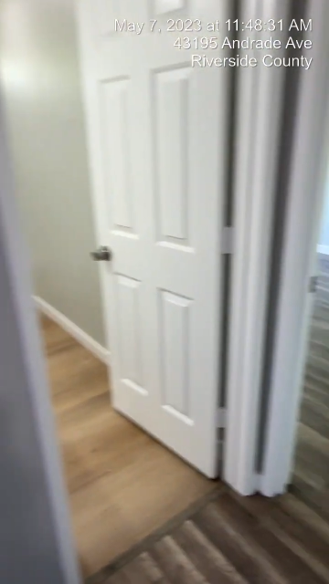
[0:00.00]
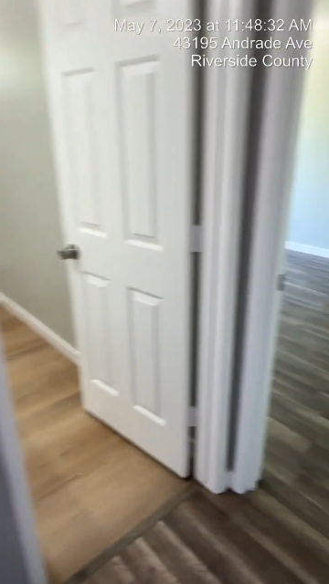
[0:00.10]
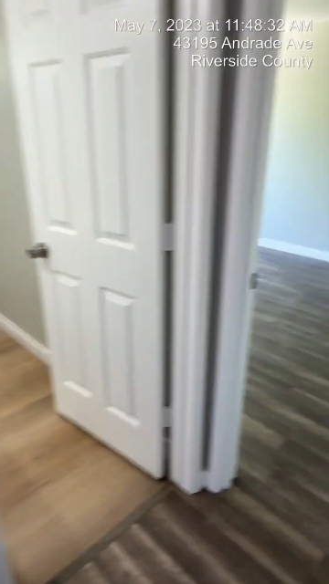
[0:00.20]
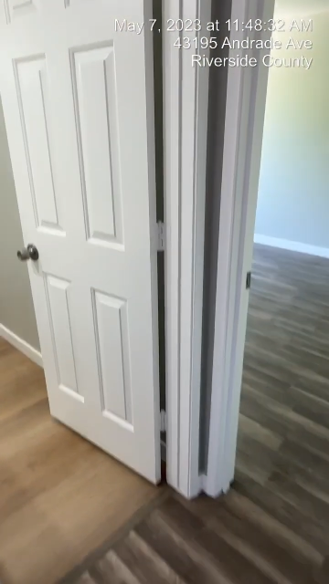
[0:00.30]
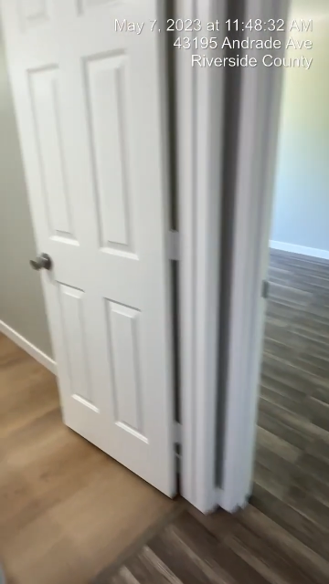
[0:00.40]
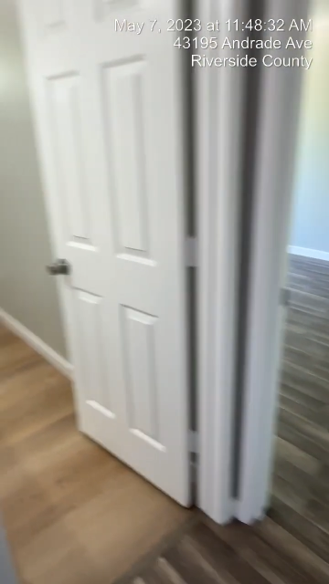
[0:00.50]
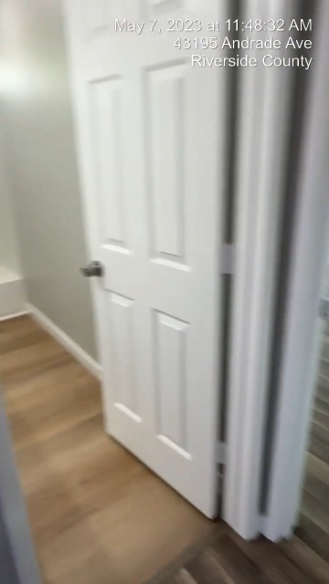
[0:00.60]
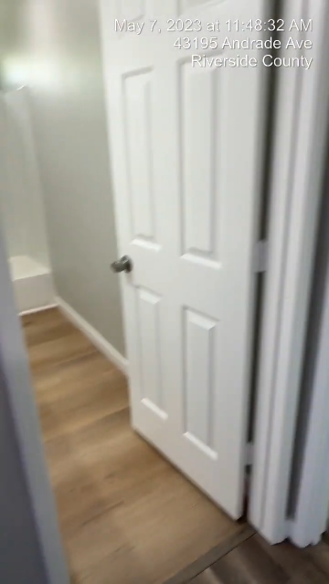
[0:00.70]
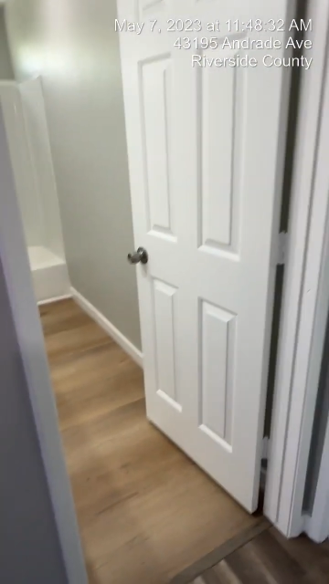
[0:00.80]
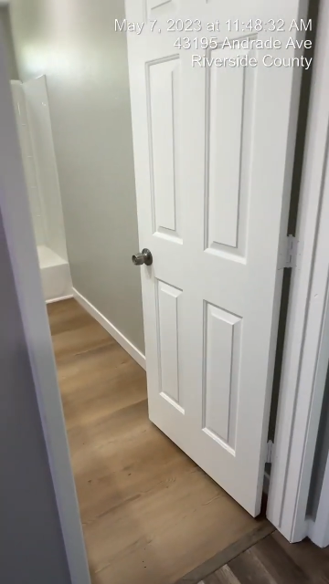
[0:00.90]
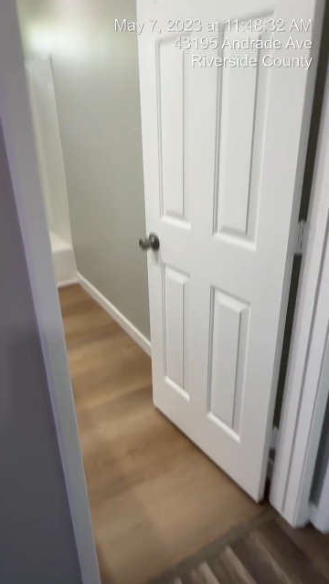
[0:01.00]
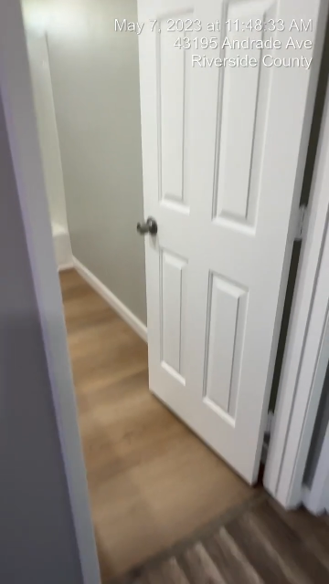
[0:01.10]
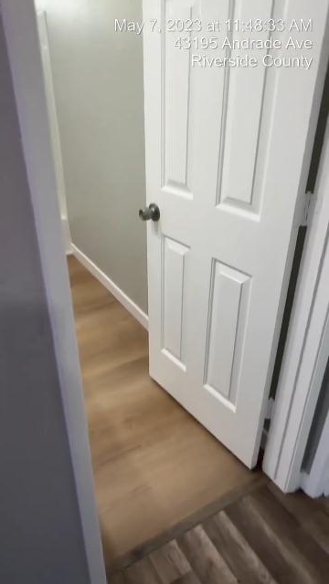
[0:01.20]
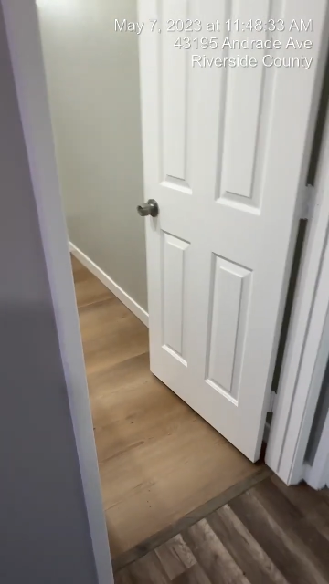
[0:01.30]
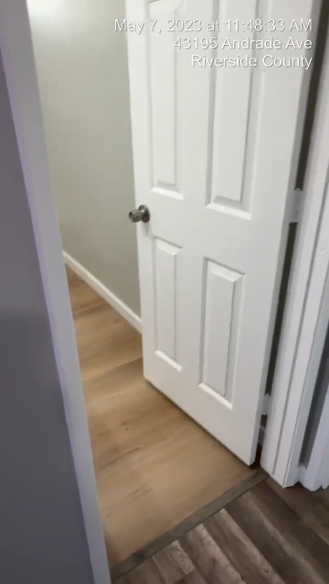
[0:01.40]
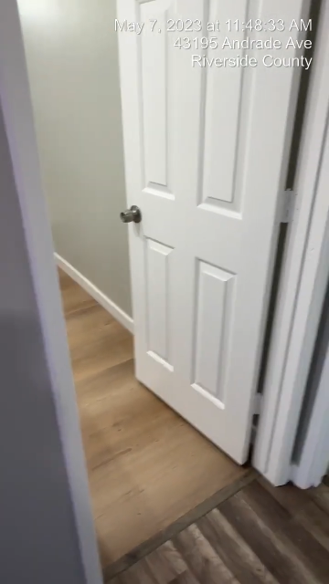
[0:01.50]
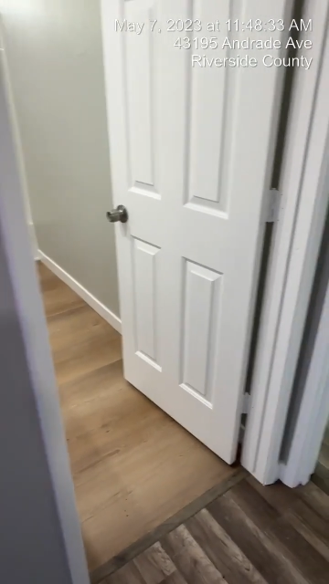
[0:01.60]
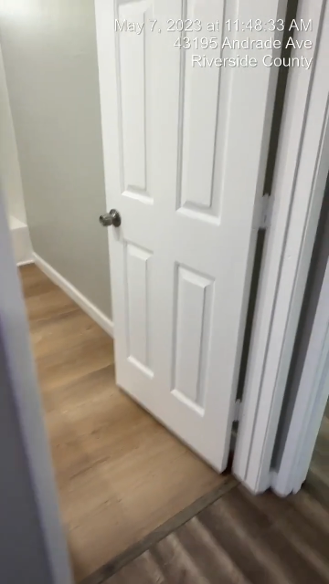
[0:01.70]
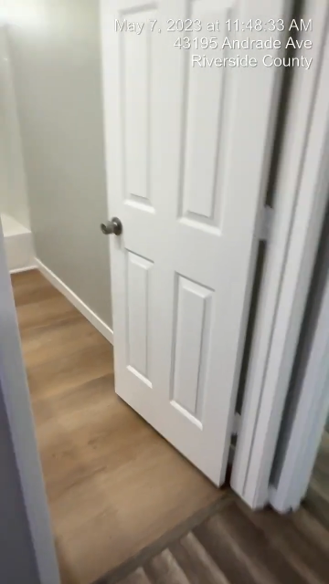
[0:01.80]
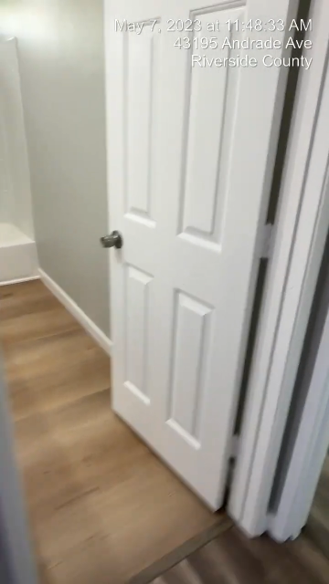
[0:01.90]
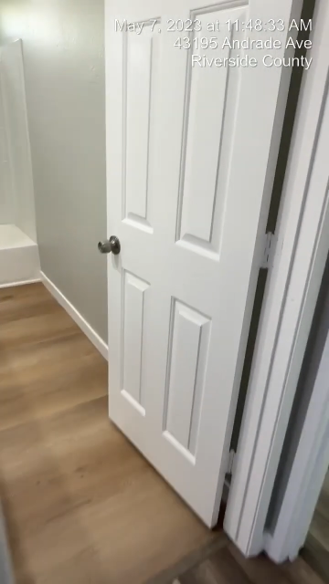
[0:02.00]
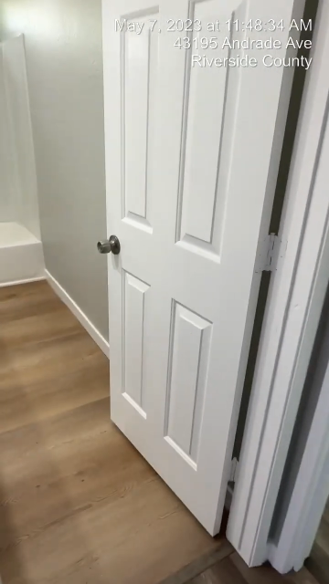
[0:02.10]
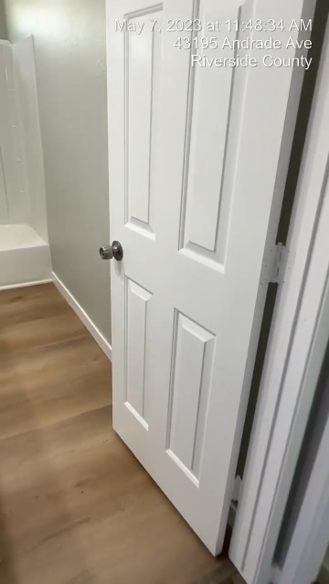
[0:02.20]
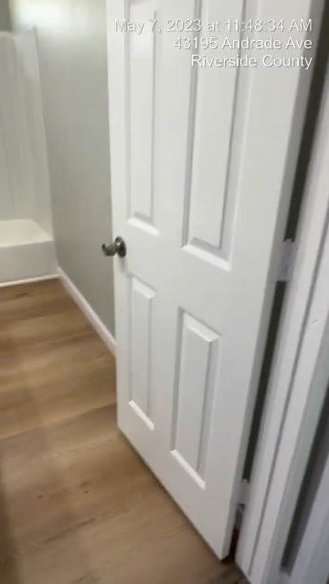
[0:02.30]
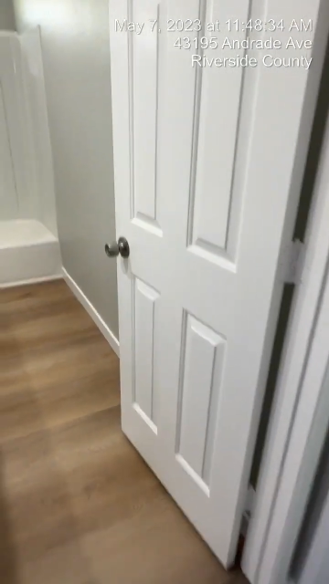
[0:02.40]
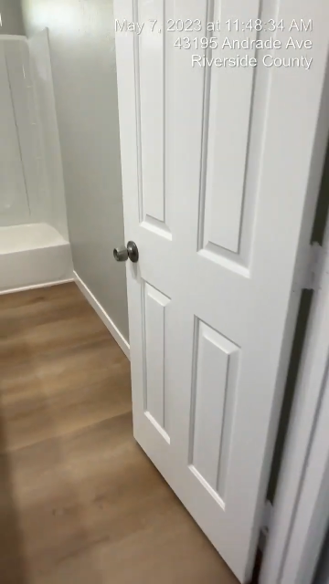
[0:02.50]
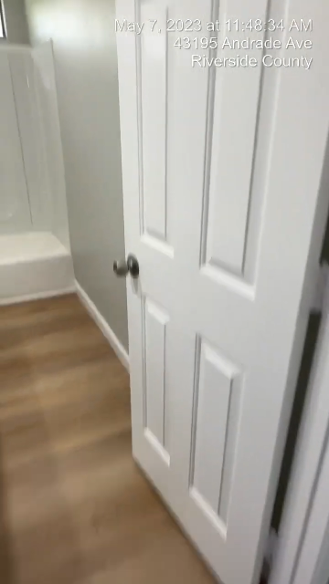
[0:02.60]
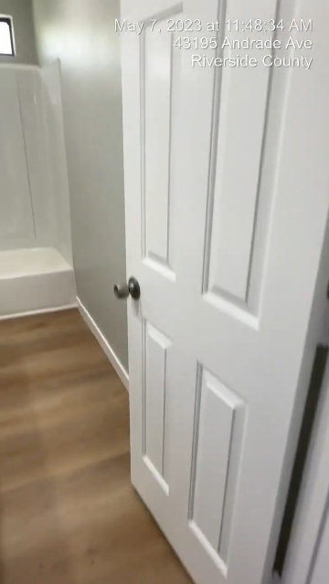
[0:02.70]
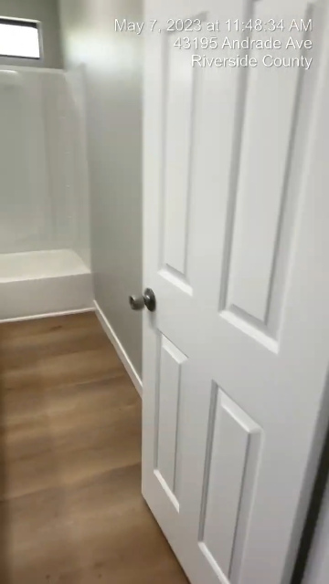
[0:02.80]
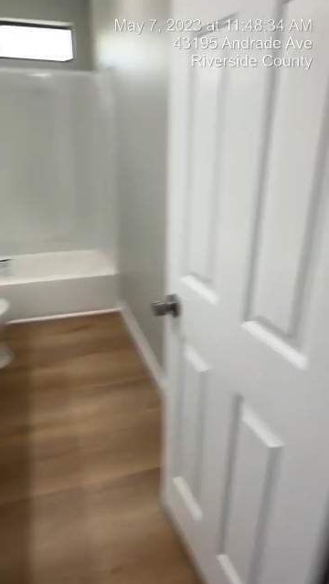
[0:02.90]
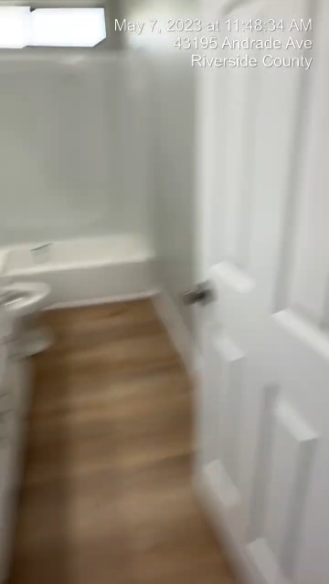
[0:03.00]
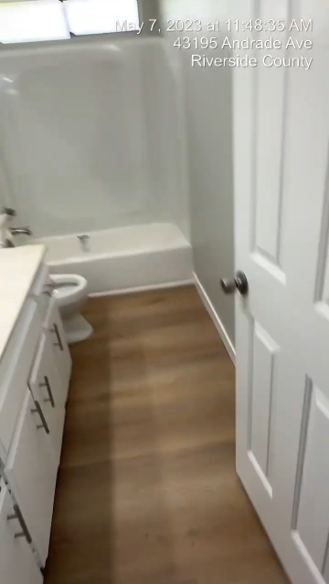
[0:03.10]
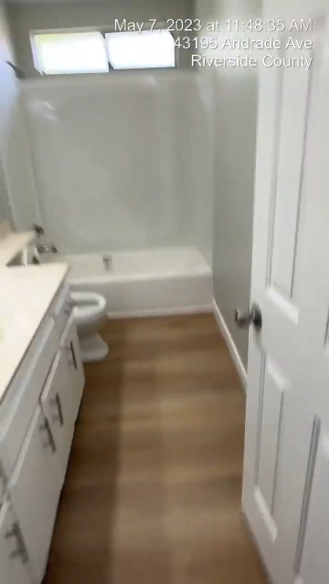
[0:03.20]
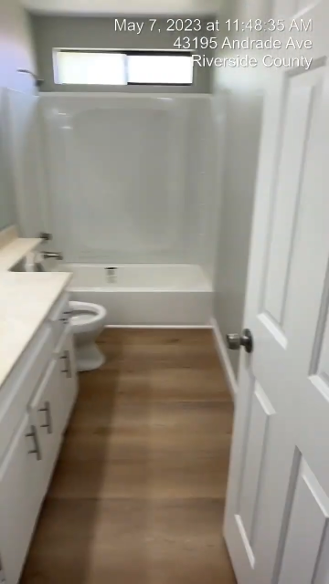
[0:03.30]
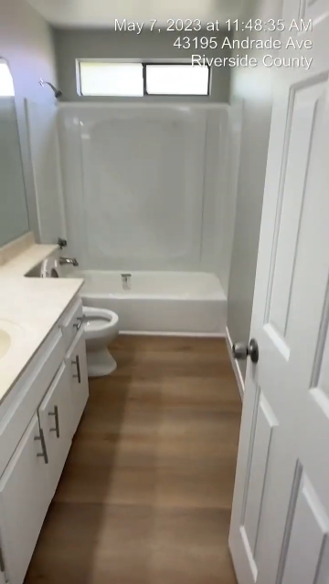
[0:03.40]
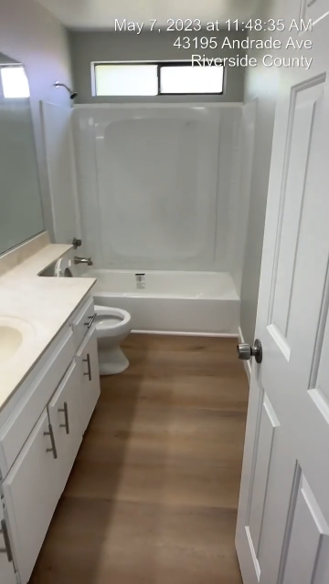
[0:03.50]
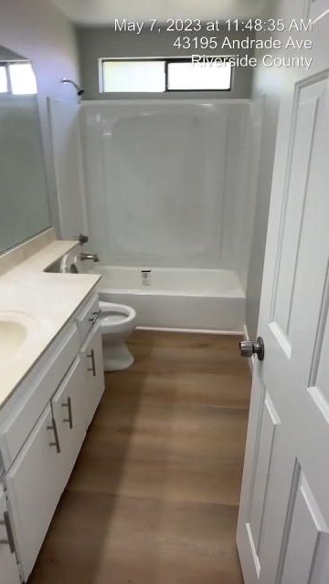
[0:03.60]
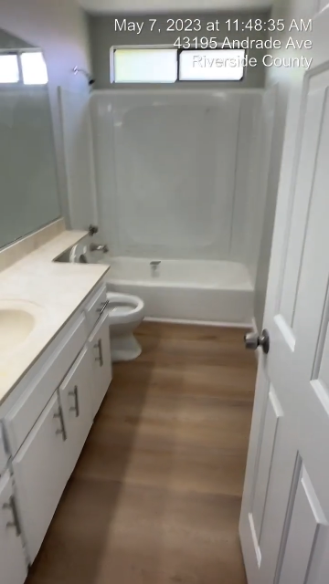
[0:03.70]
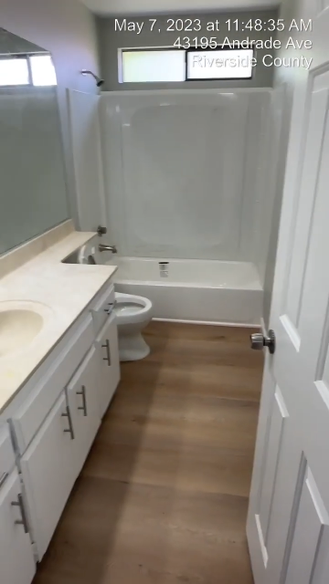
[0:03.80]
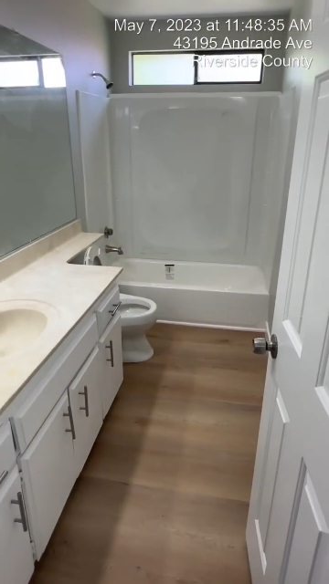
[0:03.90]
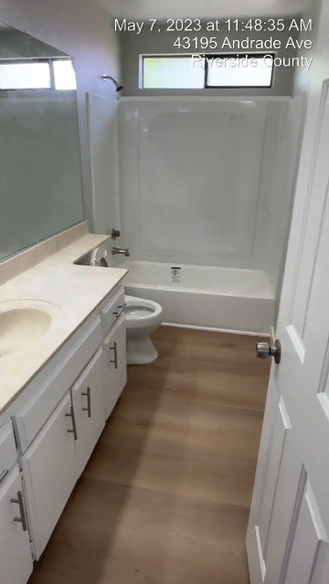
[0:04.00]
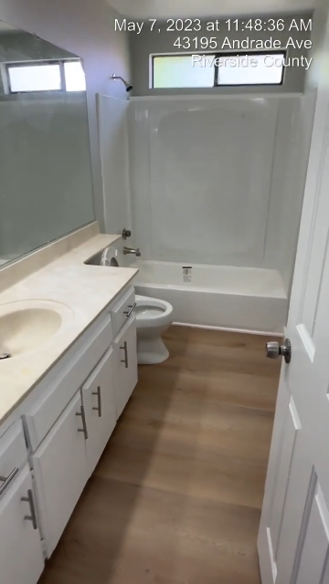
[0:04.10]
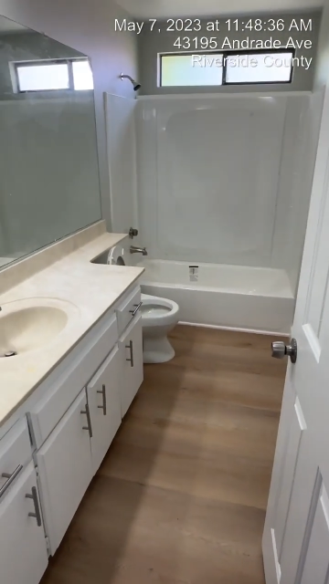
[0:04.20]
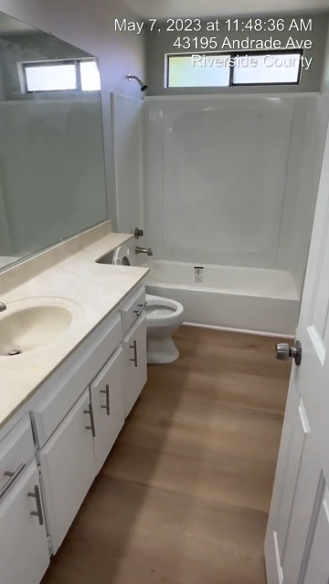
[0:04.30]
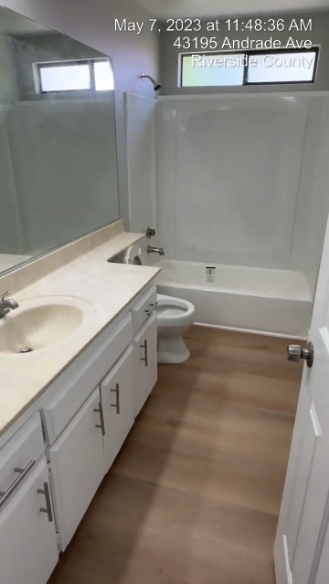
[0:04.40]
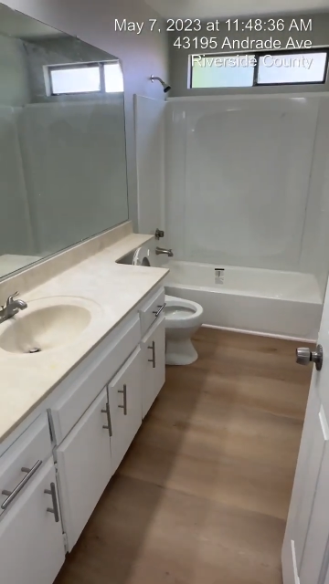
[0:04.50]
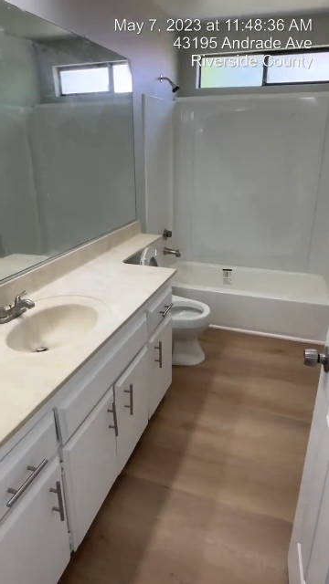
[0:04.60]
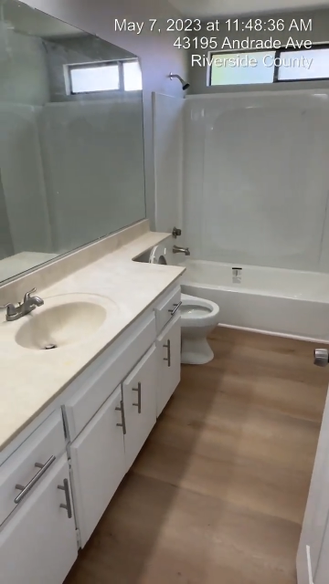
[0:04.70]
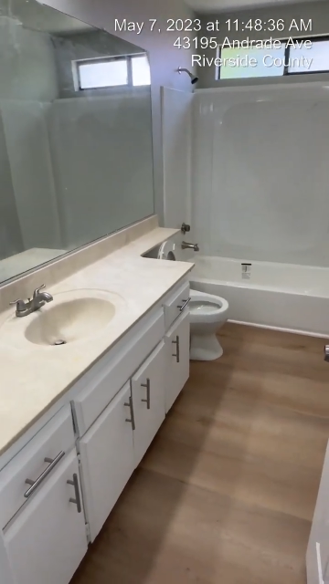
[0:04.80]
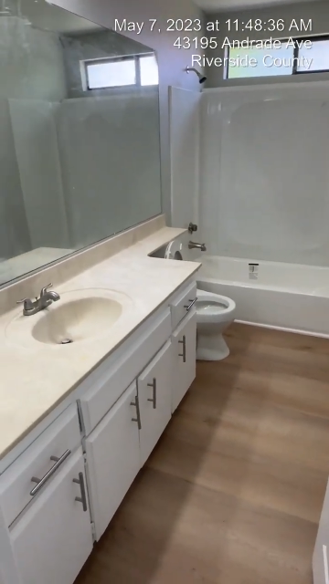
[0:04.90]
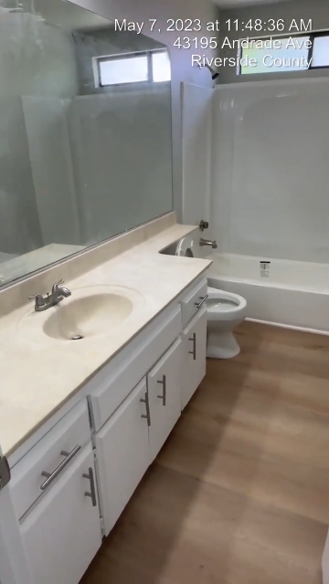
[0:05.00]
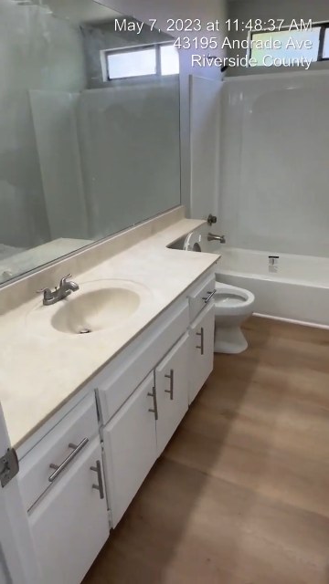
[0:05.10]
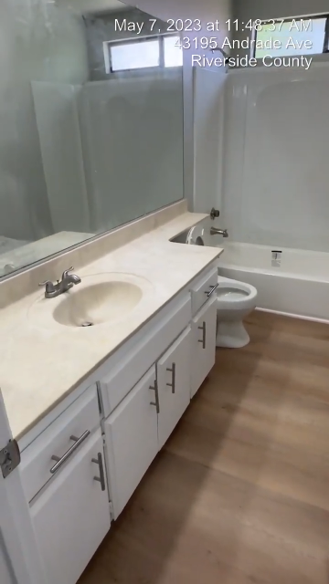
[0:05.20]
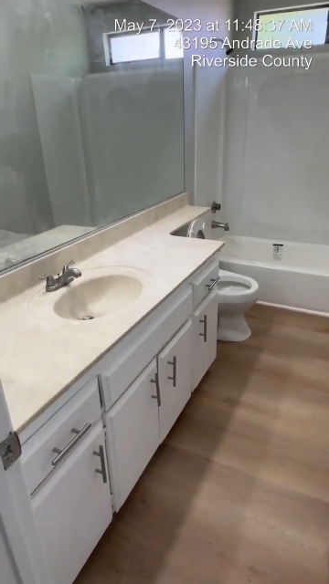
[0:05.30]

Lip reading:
[unreadable: no face in view]